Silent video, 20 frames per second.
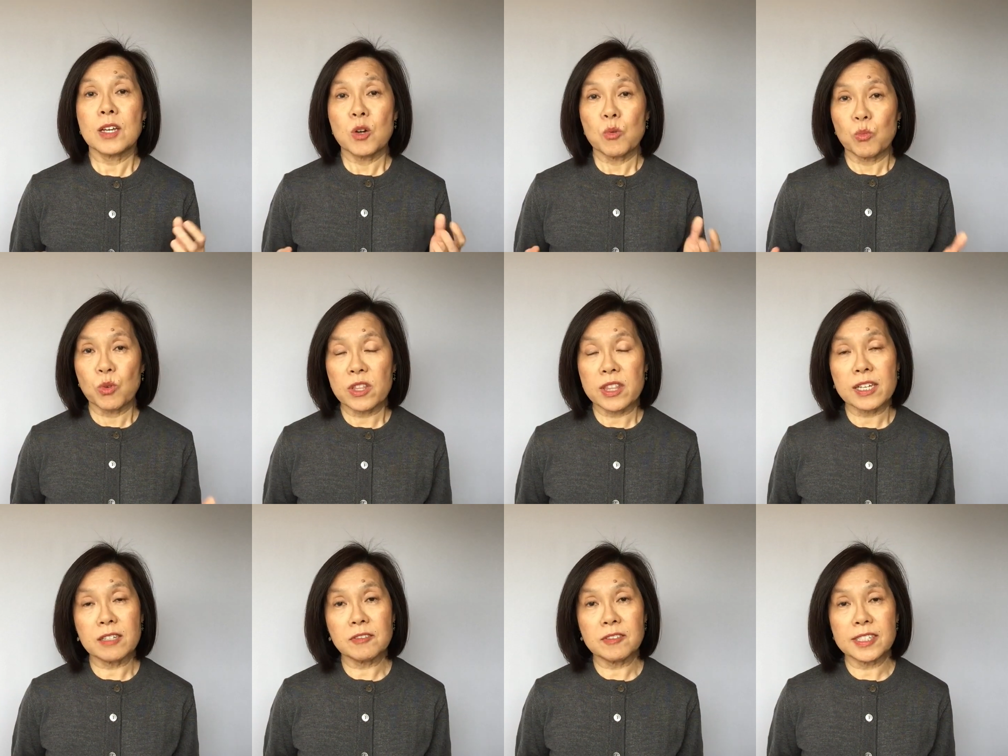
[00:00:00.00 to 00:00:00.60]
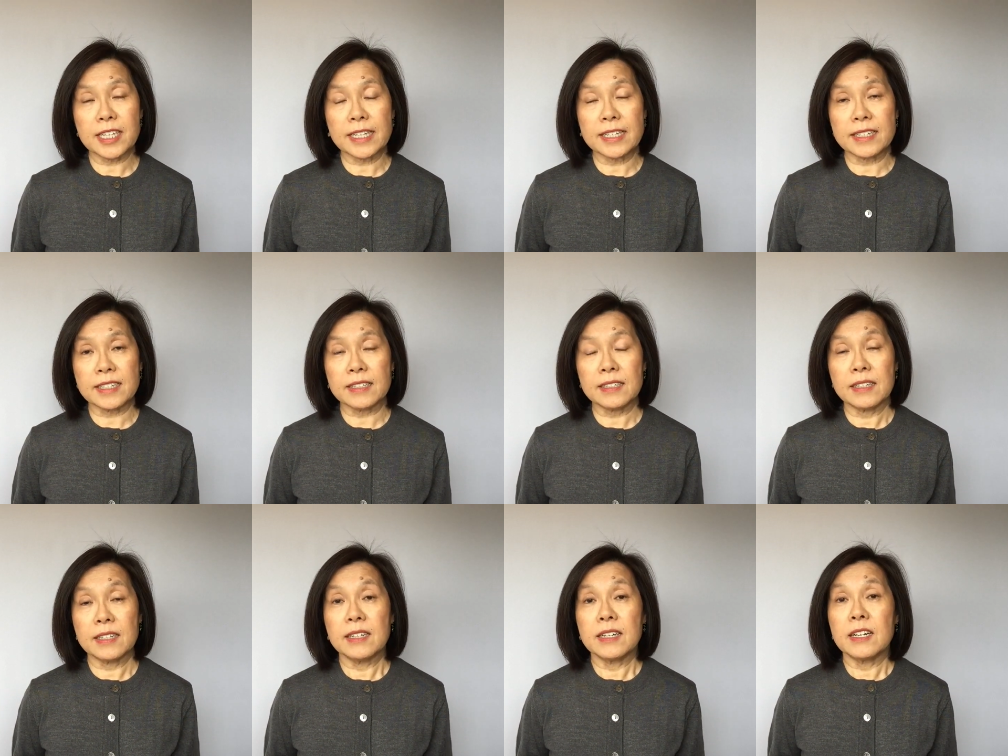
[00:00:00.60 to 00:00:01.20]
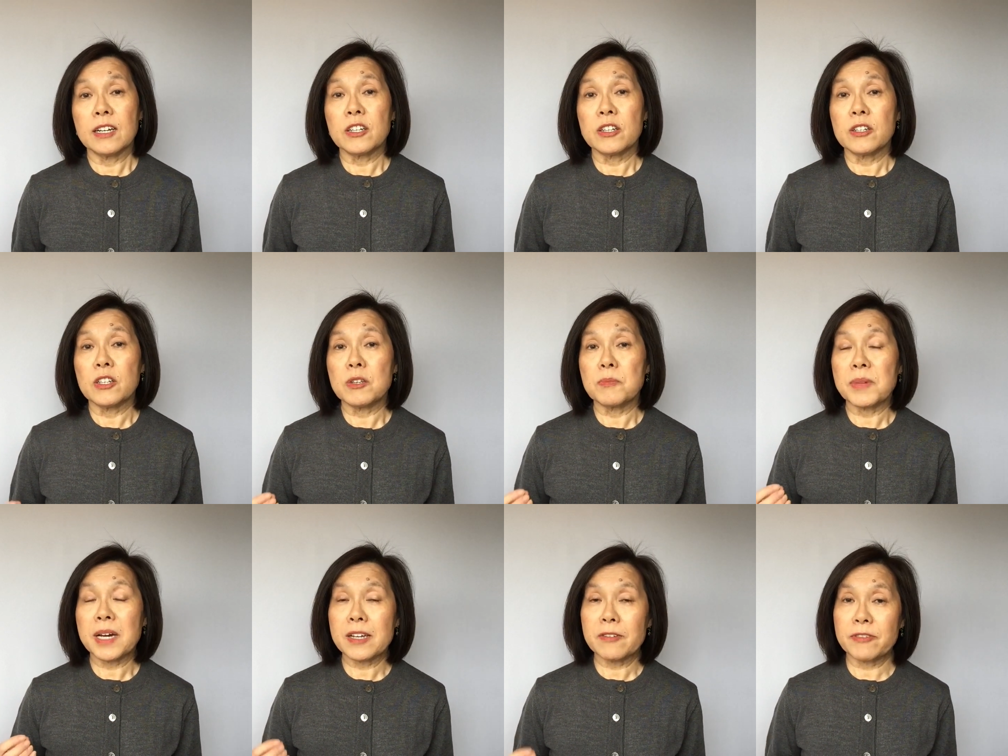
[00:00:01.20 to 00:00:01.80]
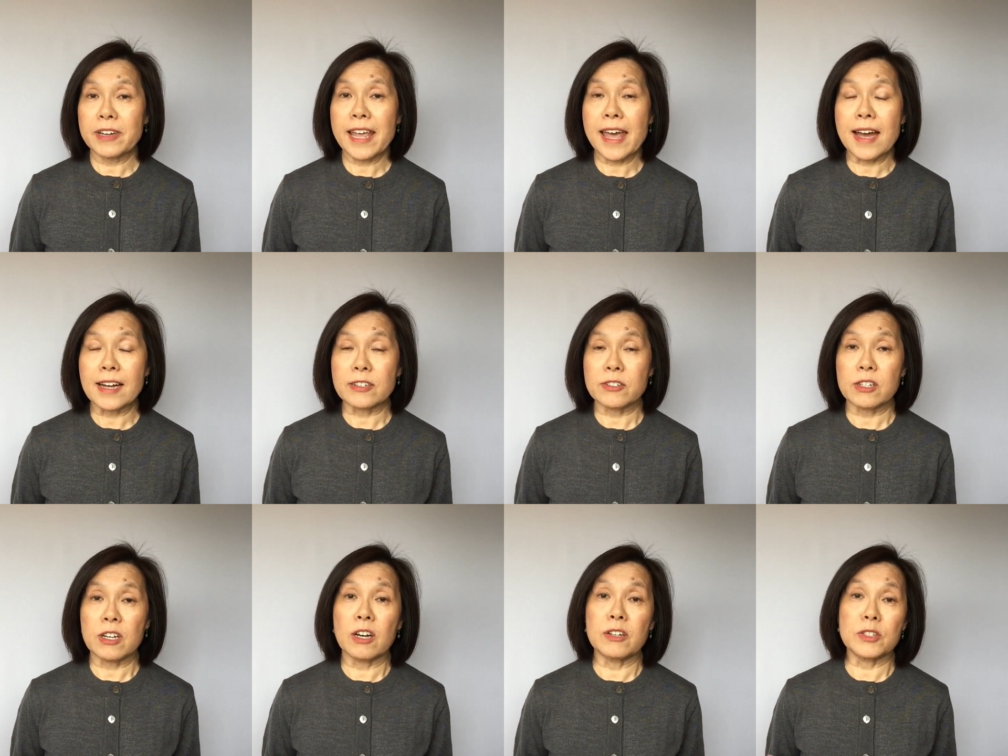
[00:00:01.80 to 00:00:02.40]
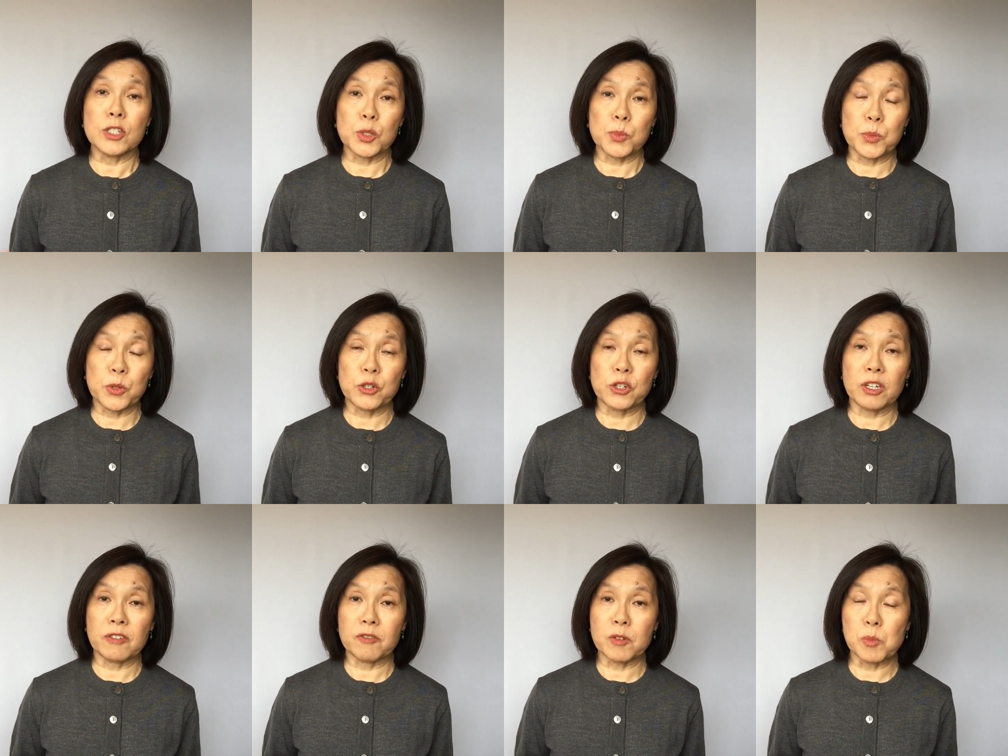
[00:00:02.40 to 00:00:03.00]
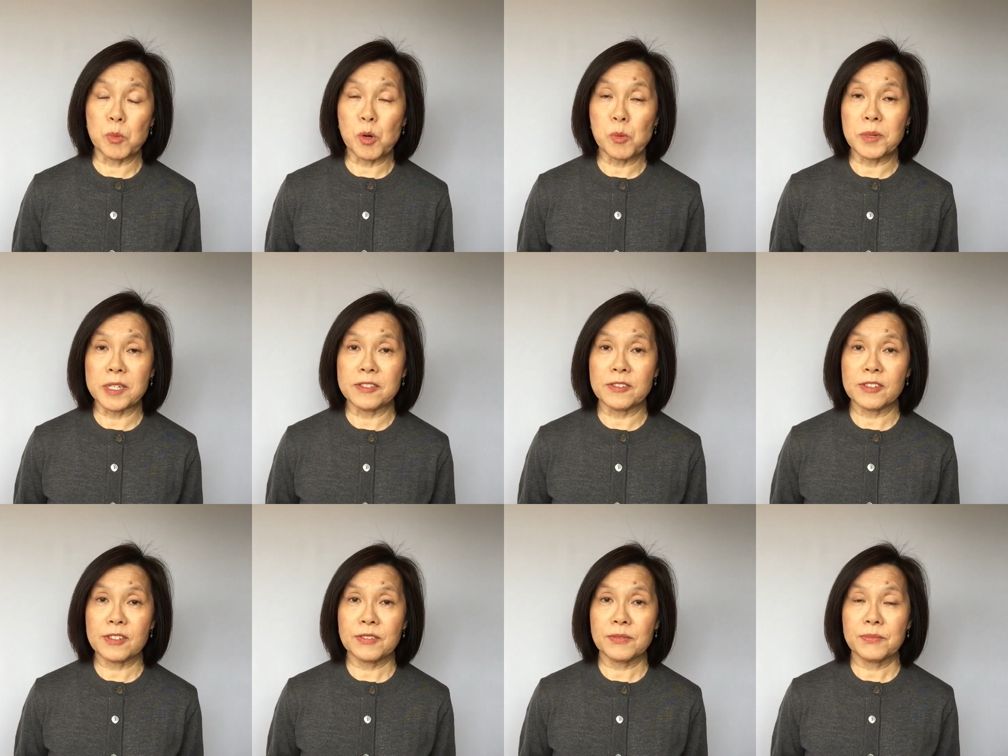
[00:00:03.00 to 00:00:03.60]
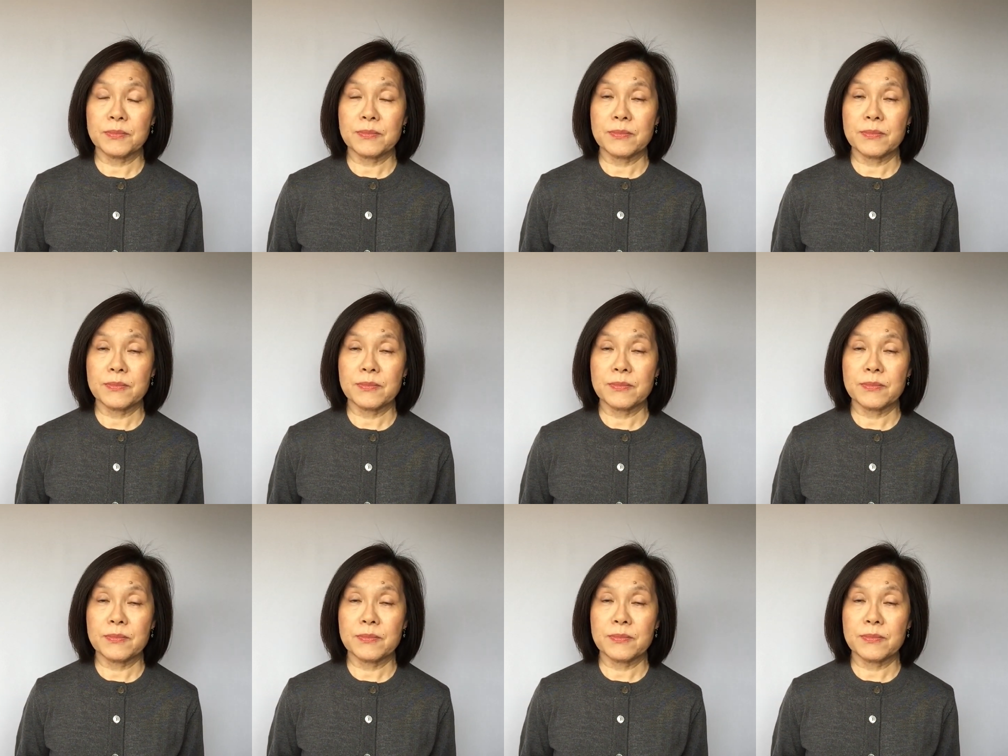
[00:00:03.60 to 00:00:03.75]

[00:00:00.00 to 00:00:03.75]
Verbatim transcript: Without data, you might react on the spur of the moment.